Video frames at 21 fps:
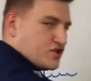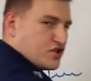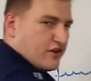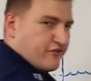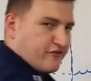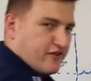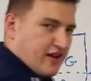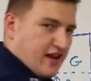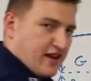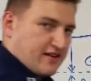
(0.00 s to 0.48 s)

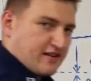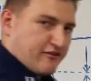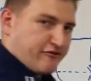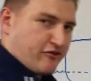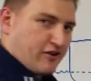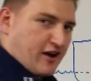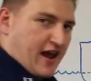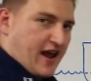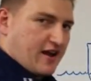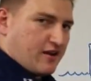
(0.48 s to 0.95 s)
shifting at
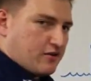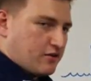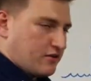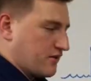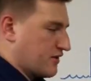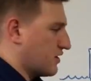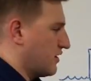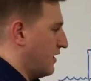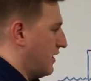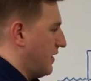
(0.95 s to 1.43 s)
different
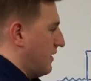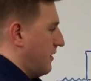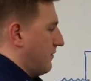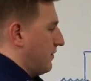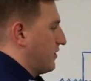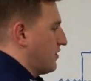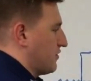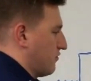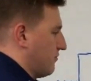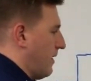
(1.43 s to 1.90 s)
angles.
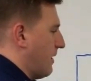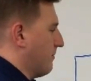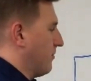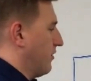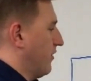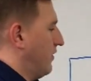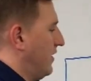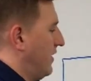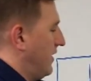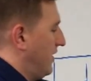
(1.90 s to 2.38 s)
Because
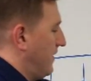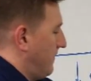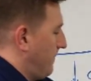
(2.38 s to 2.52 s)
remember,